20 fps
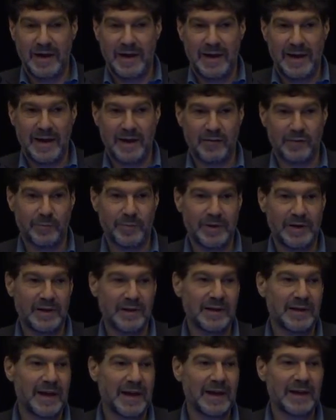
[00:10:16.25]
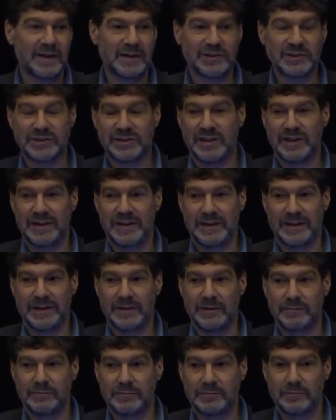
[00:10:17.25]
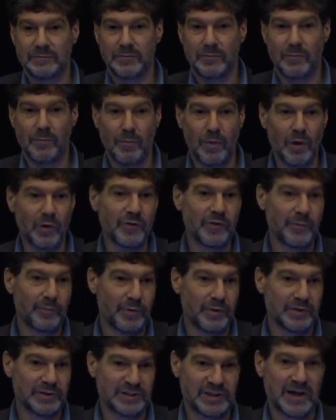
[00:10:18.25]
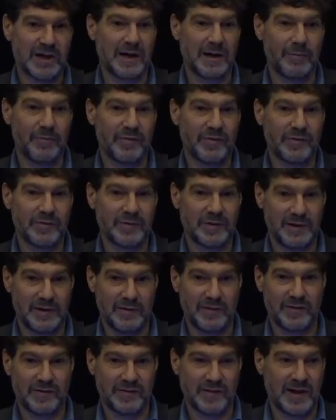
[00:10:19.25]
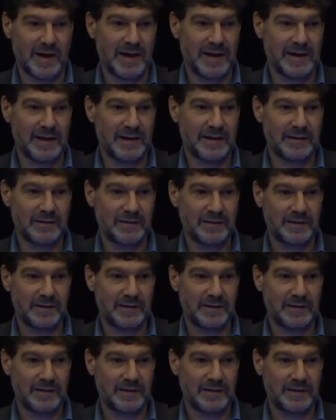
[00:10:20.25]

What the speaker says: has been engaged in multiple jobs in society.